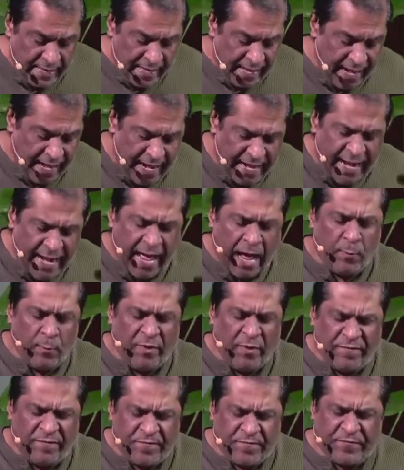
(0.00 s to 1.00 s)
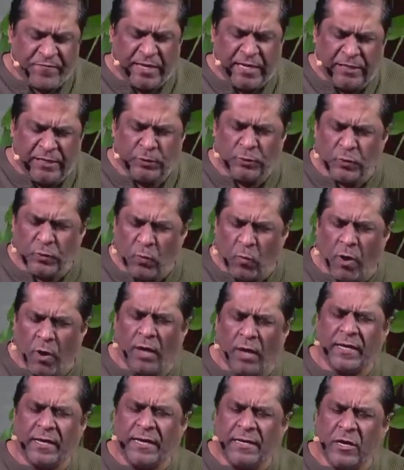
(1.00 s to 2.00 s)
and our feet to
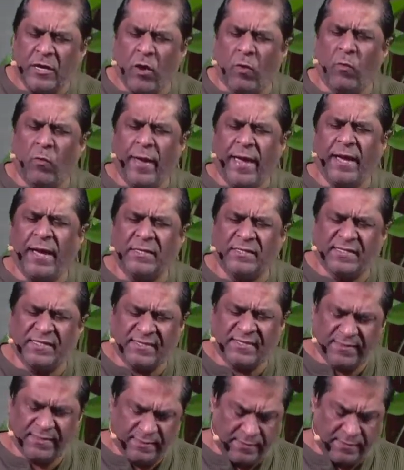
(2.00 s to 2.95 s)
walk in your ways.